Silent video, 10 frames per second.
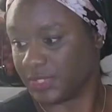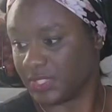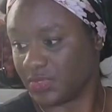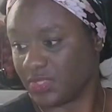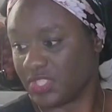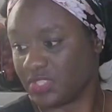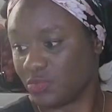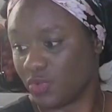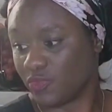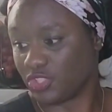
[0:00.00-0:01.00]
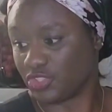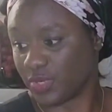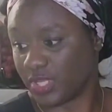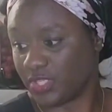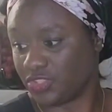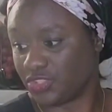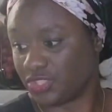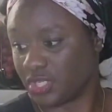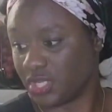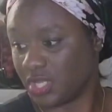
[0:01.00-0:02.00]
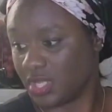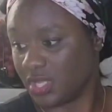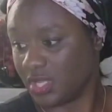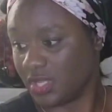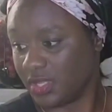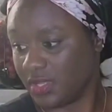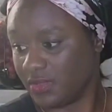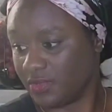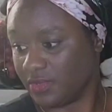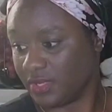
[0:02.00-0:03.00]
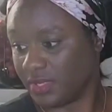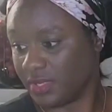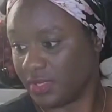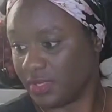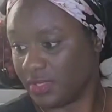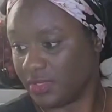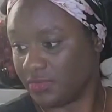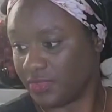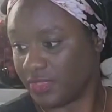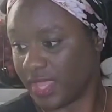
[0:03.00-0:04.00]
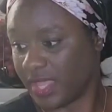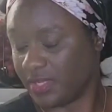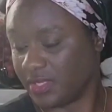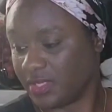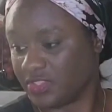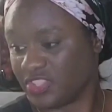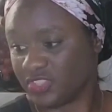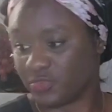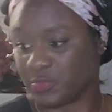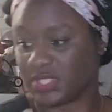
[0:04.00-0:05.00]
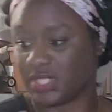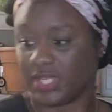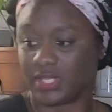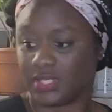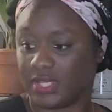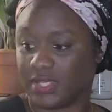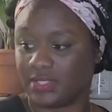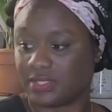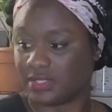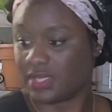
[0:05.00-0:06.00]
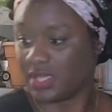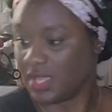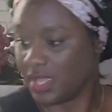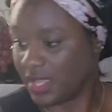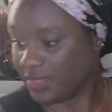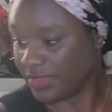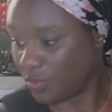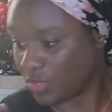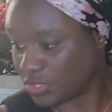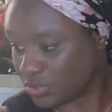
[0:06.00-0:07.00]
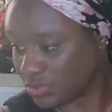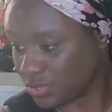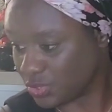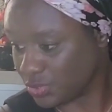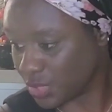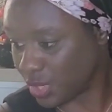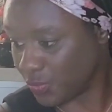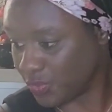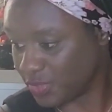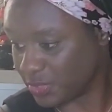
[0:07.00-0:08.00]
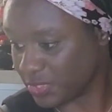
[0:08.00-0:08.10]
So this is more of a stretch for that. It's just from sitting at a desk, and they want you to hold this